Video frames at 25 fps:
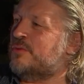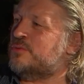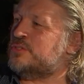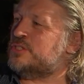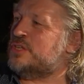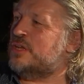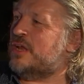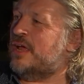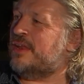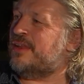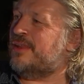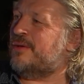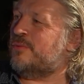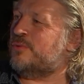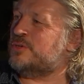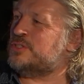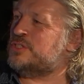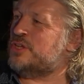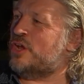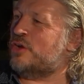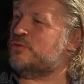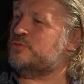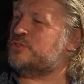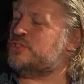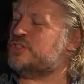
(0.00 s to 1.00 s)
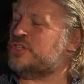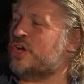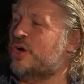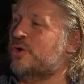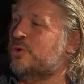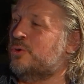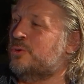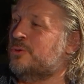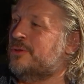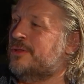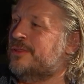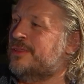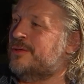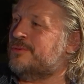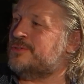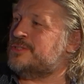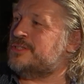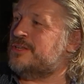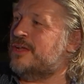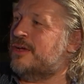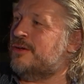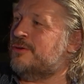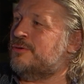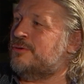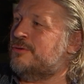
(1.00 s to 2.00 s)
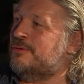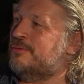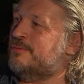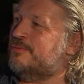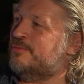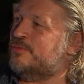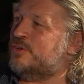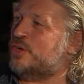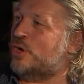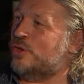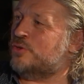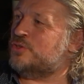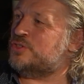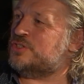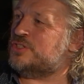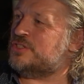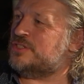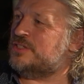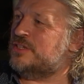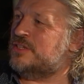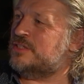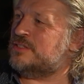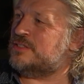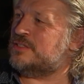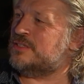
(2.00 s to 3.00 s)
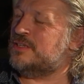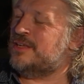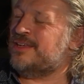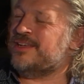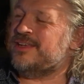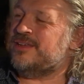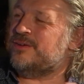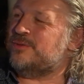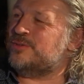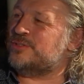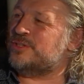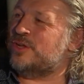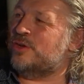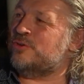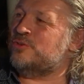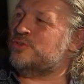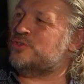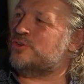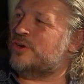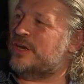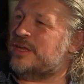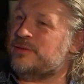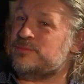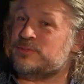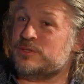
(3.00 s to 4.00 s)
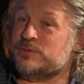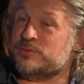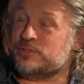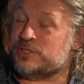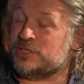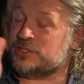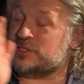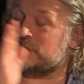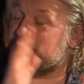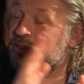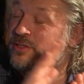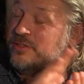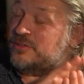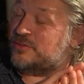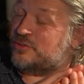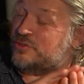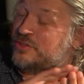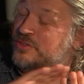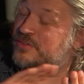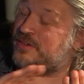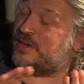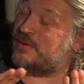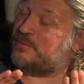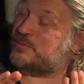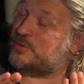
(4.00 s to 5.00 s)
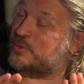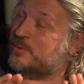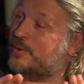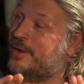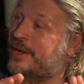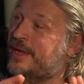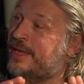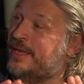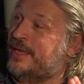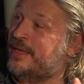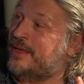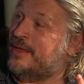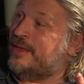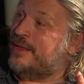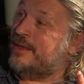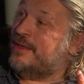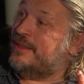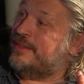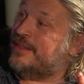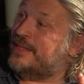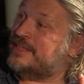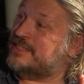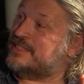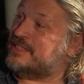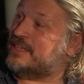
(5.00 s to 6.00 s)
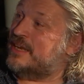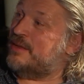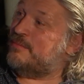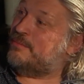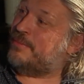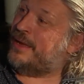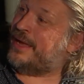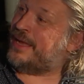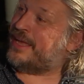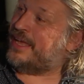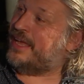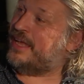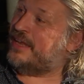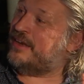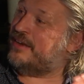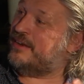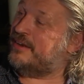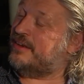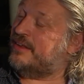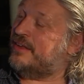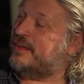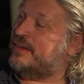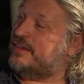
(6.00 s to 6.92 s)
There was no soul. And there was no consciousness. There was no dreams. It was just slipped away, then slipped back in,